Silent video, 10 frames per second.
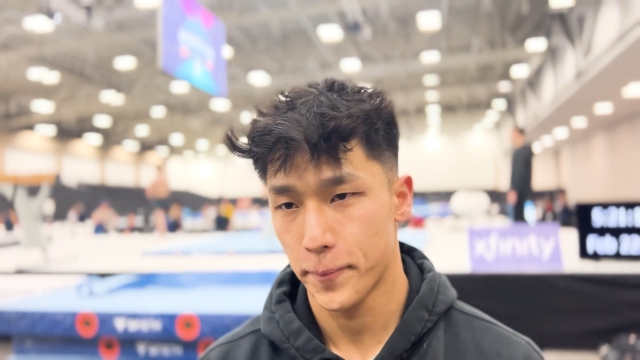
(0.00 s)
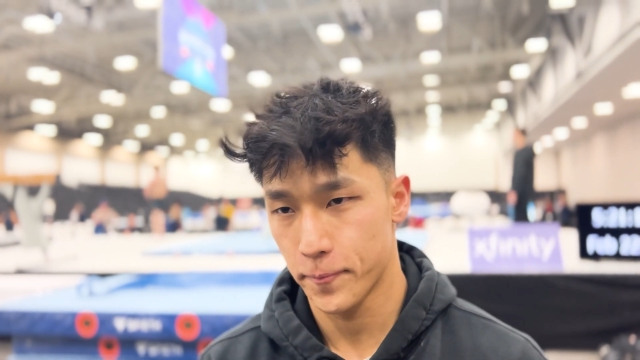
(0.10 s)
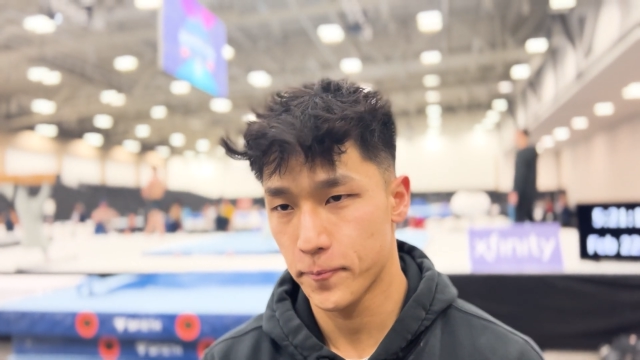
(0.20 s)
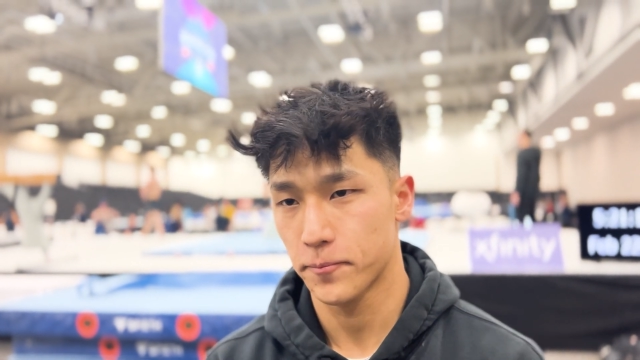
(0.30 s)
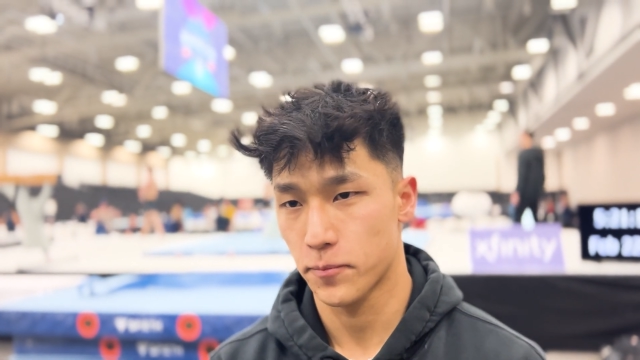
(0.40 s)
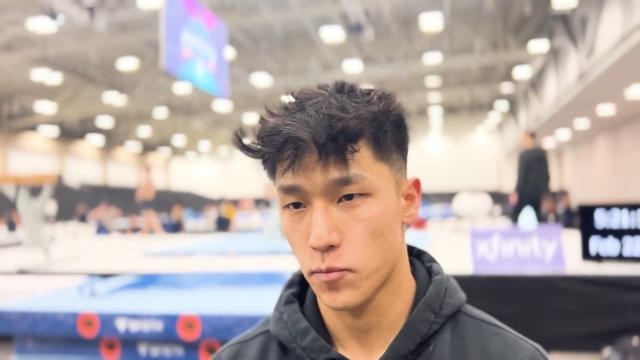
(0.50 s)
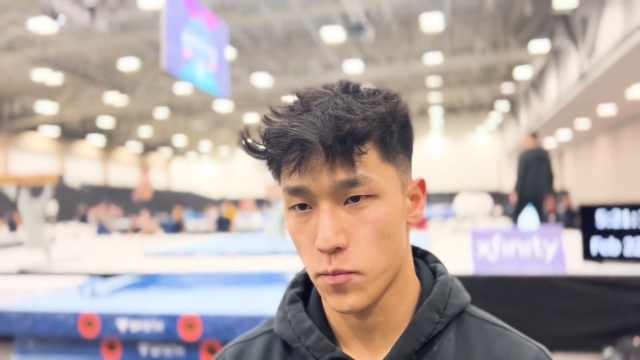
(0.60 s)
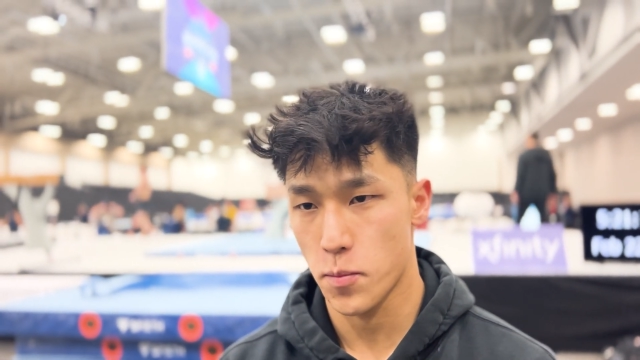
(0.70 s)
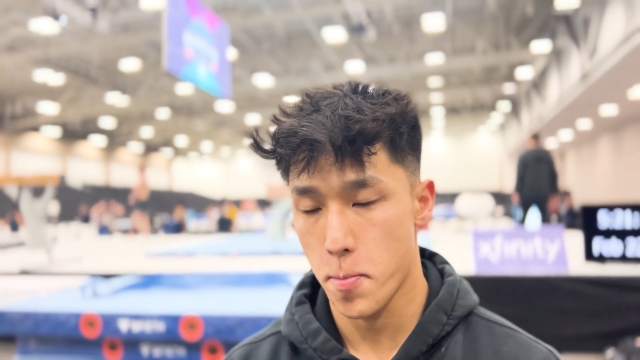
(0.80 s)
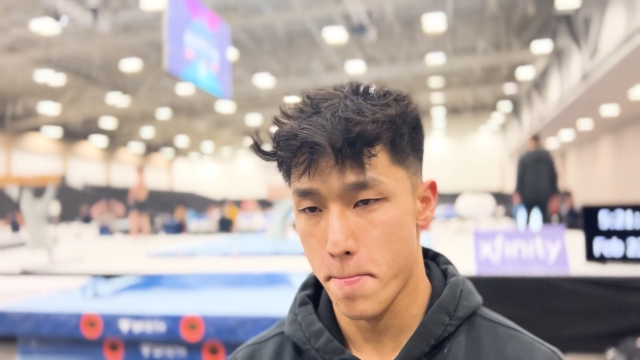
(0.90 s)
do you have any other
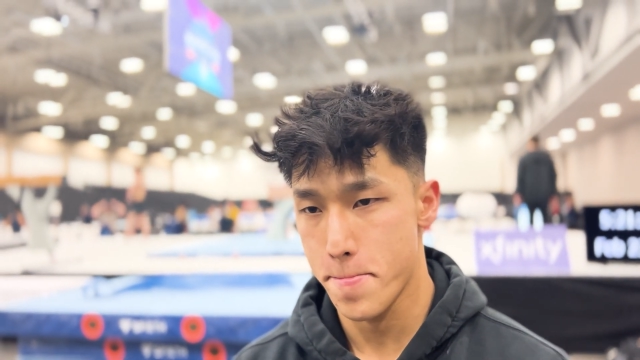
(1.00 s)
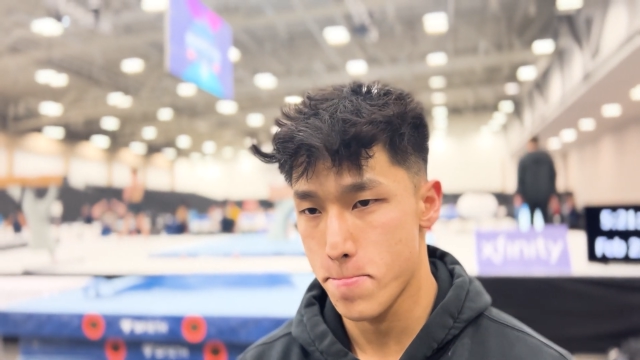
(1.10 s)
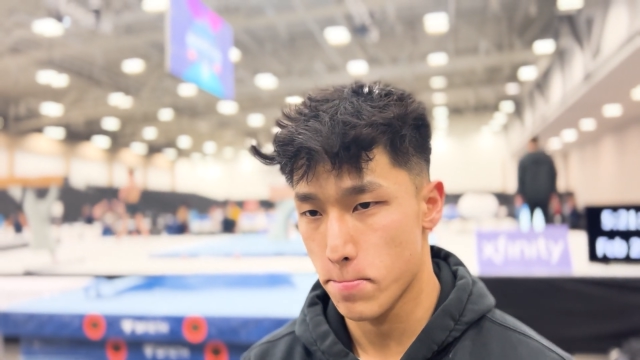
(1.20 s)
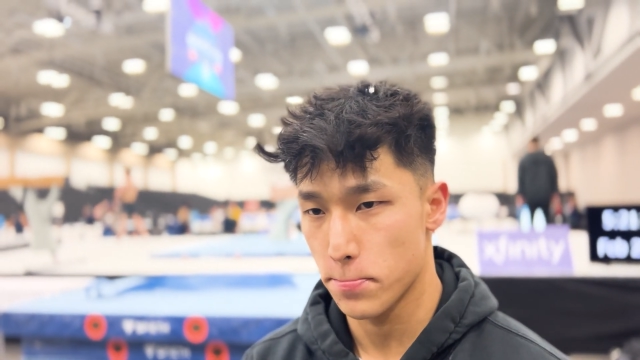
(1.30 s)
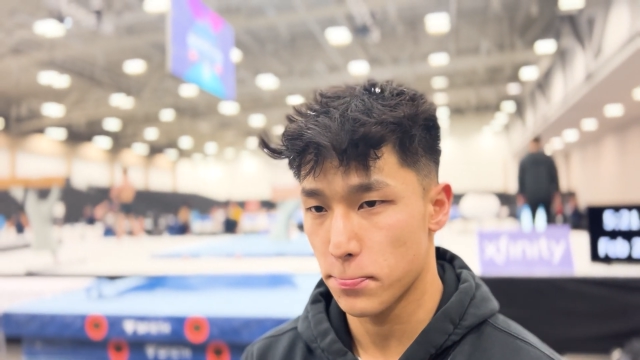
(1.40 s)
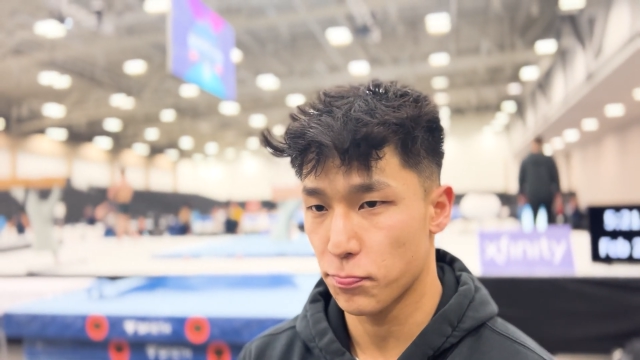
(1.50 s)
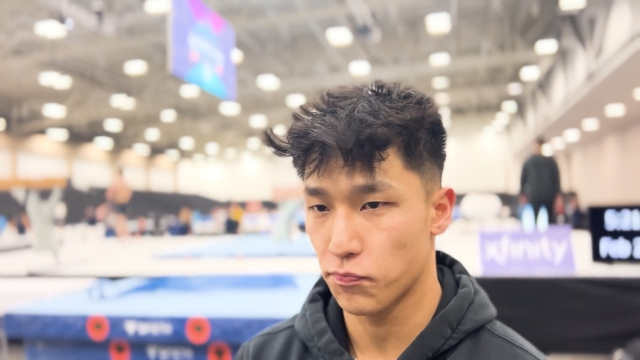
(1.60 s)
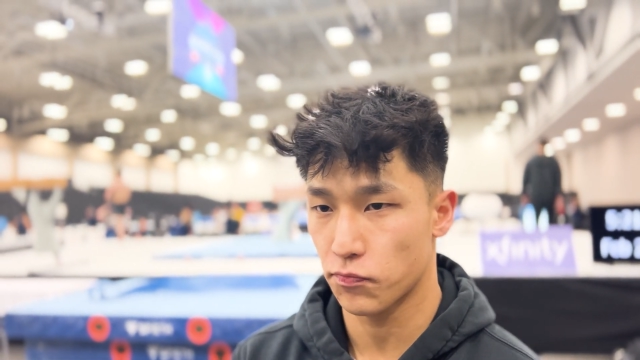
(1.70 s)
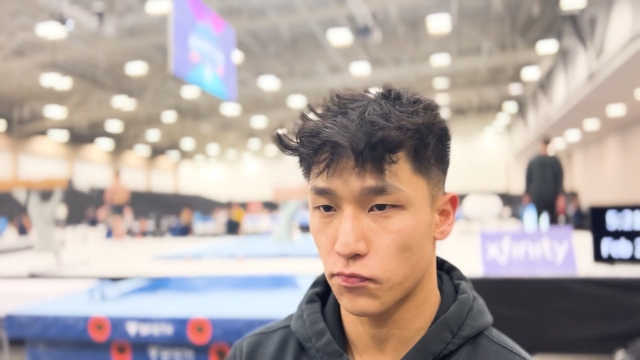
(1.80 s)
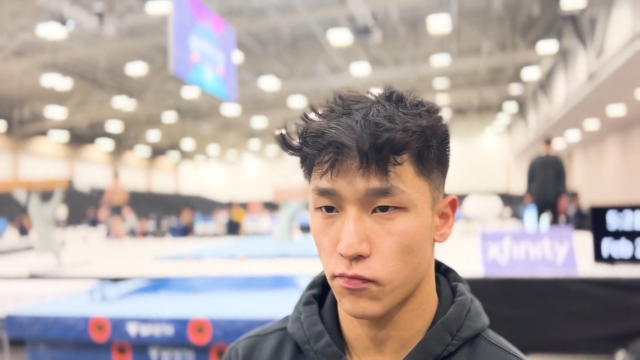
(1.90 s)
plans
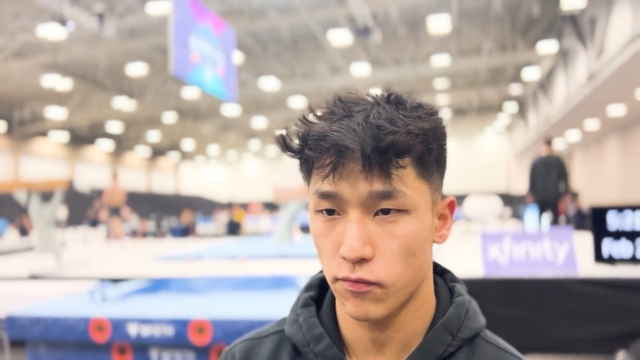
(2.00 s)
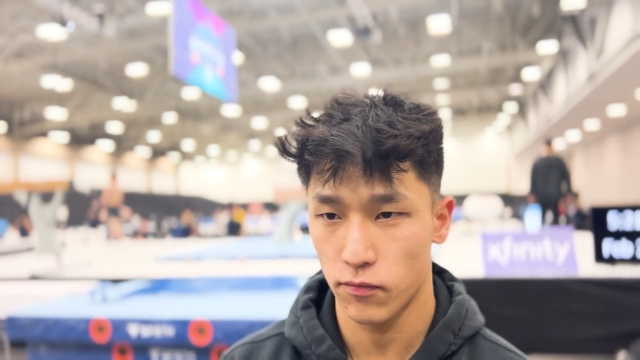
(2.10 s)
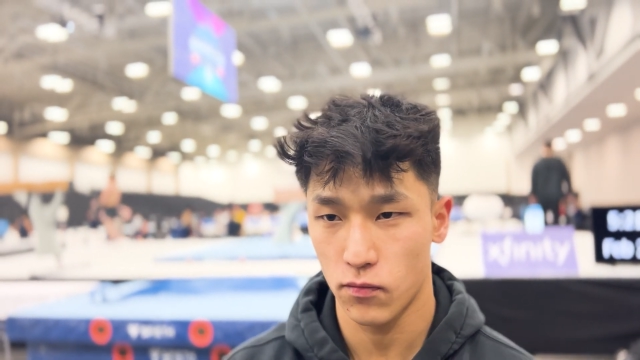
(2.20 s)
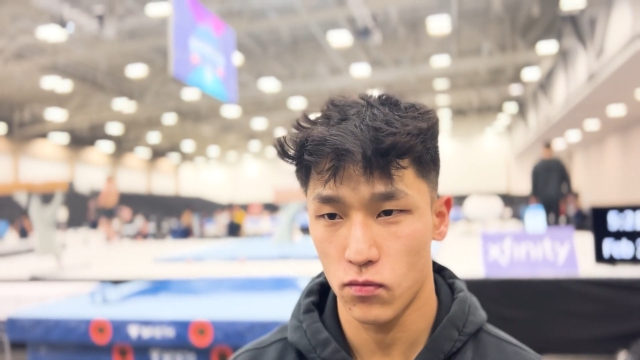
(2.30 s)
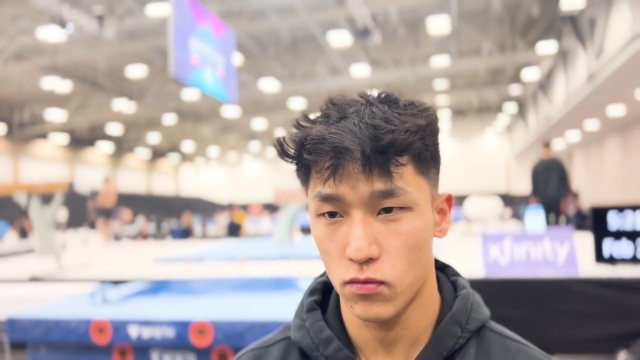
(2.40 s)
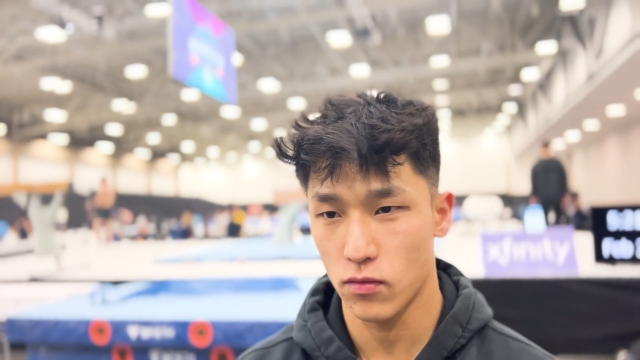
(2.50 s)
to compete